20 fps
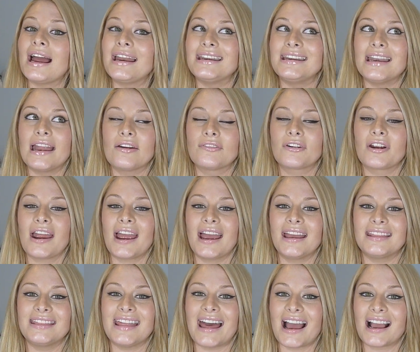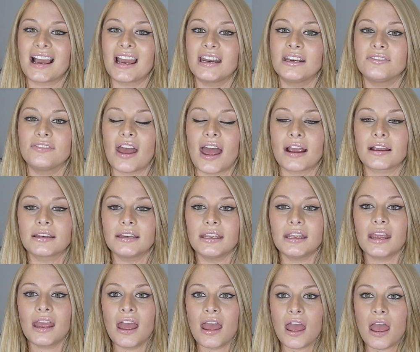I never had that kind of
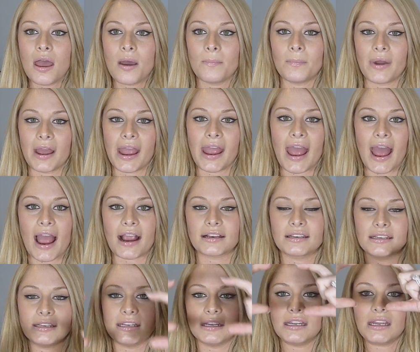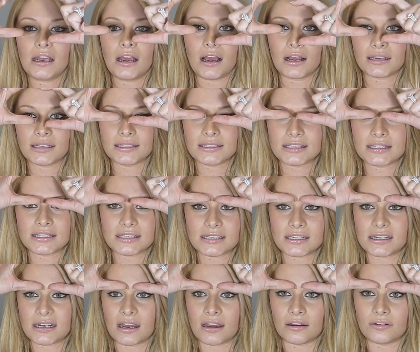acne. My acne
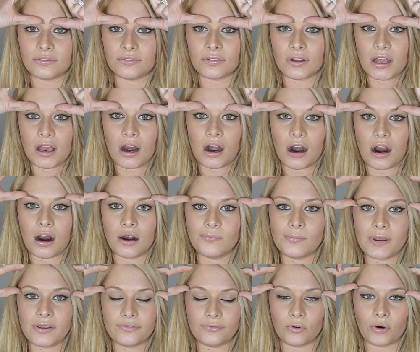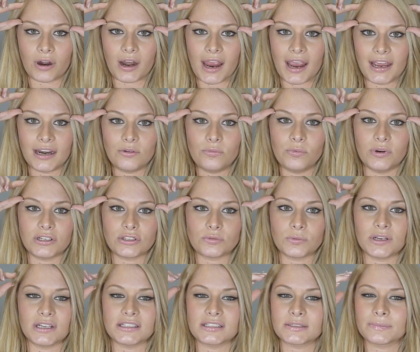consisted of on my forehead, which
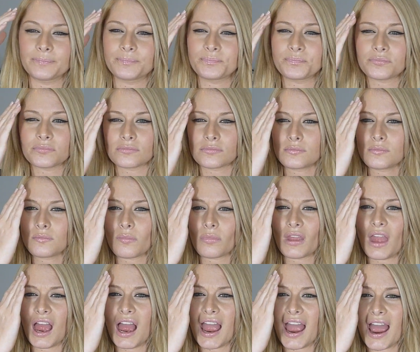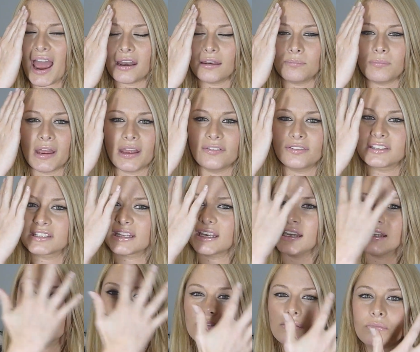was, I had my
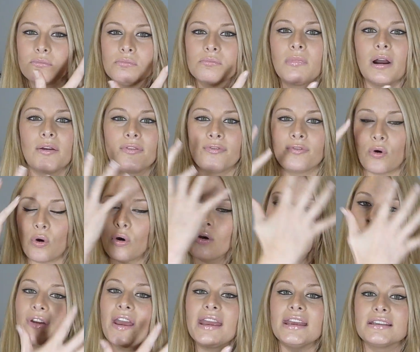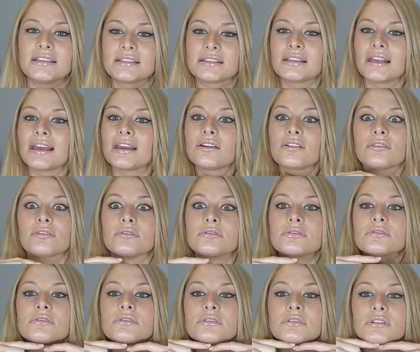skin, my whole face, like,
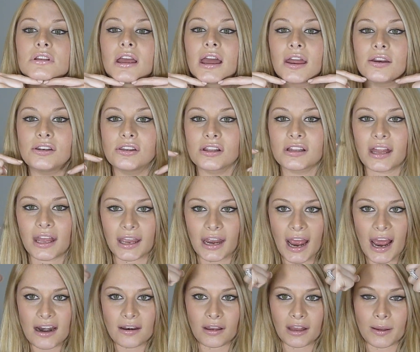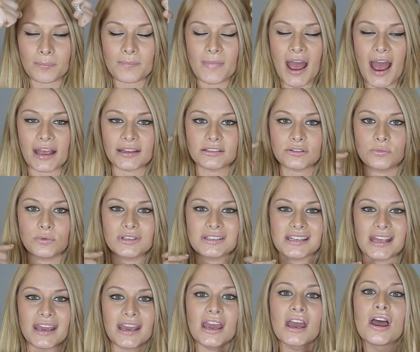I looked like I had like a mask, was
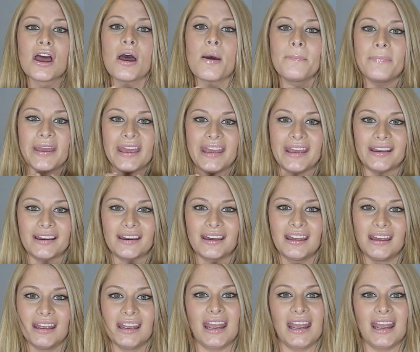like pink.